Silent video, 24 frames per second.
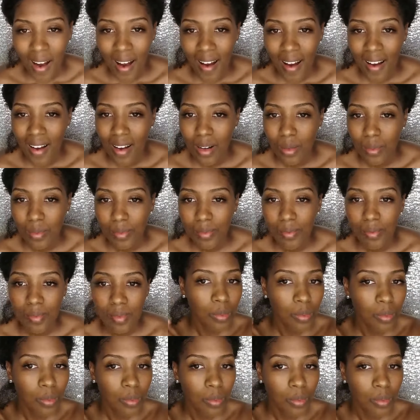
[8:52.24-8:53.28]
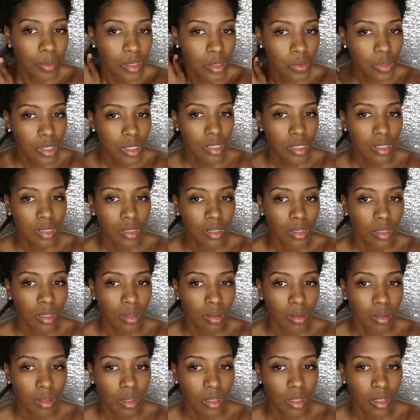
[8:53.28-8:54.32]
I hope this was just
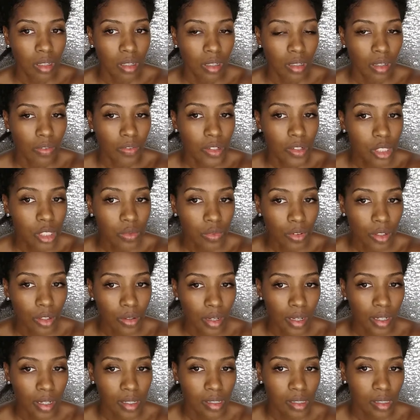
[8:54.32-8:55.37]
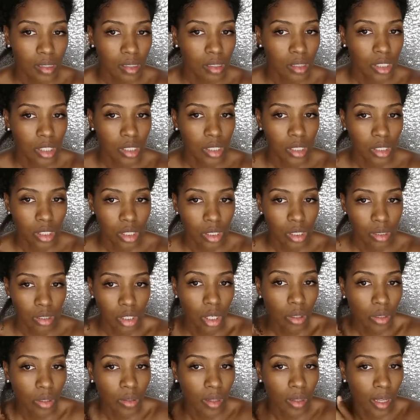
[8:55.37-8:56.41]
efficient for you guys to just show
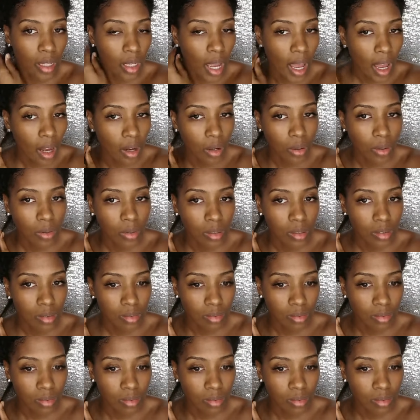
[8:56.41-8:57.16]
you like how